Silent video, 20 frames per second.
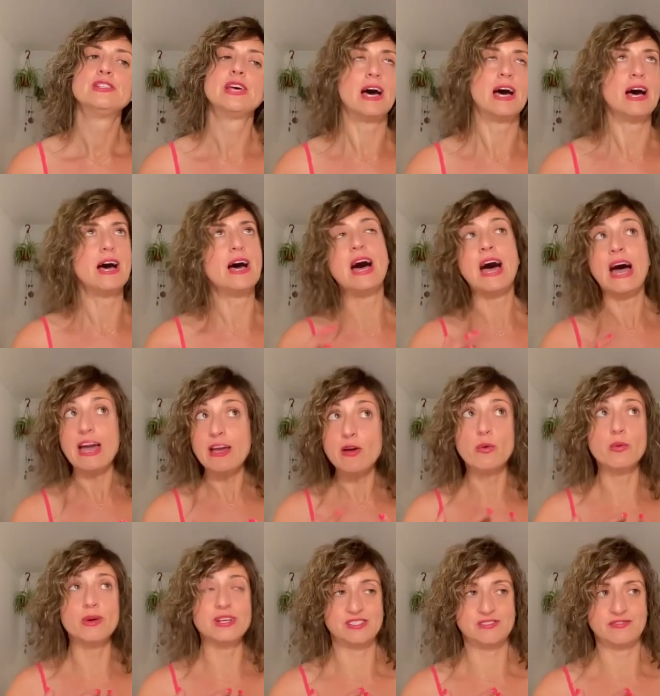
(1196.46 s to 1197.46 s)
I
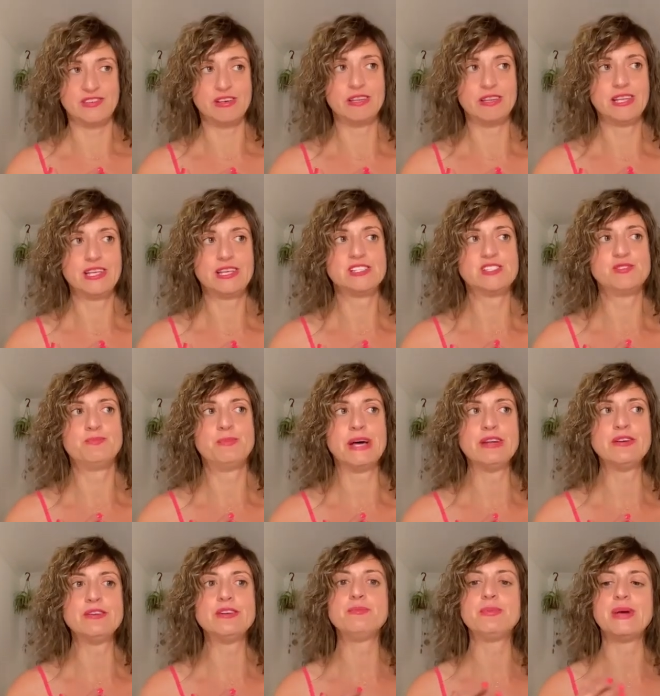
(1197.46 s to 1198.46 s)
always feel like it's
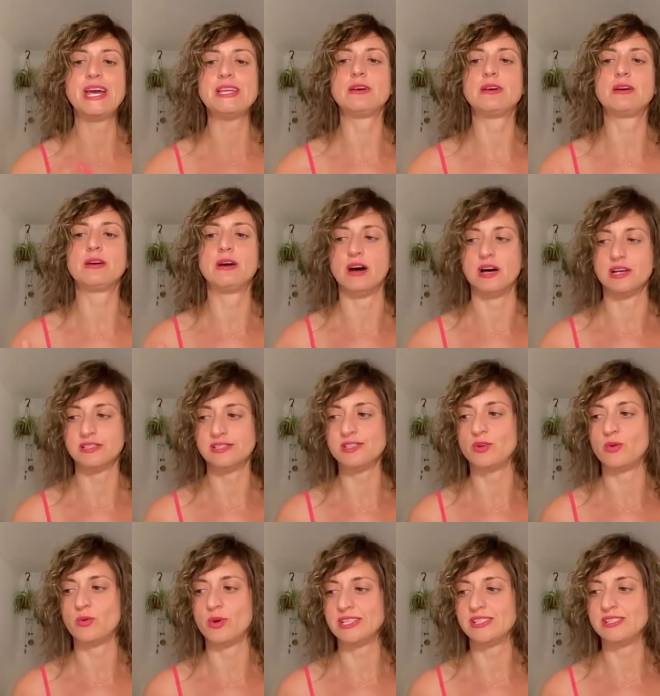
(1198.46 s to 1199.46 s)
better to pay the
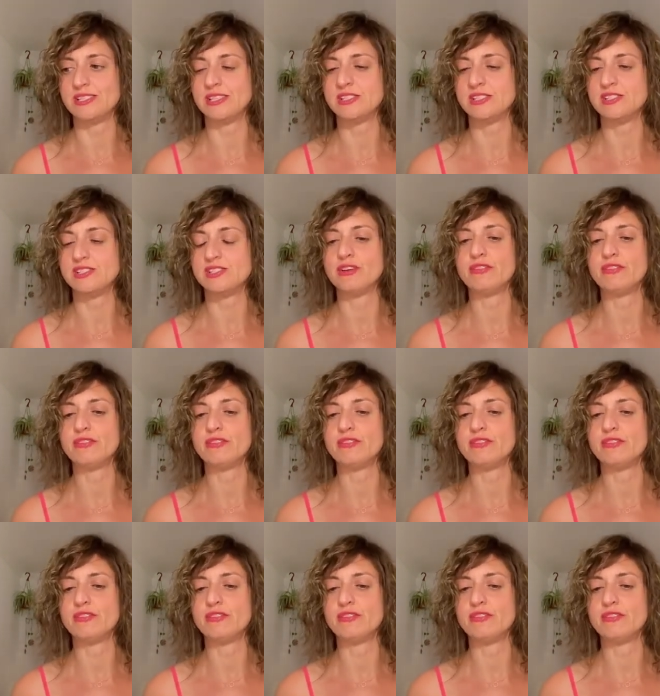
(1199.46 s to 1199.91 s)
consequences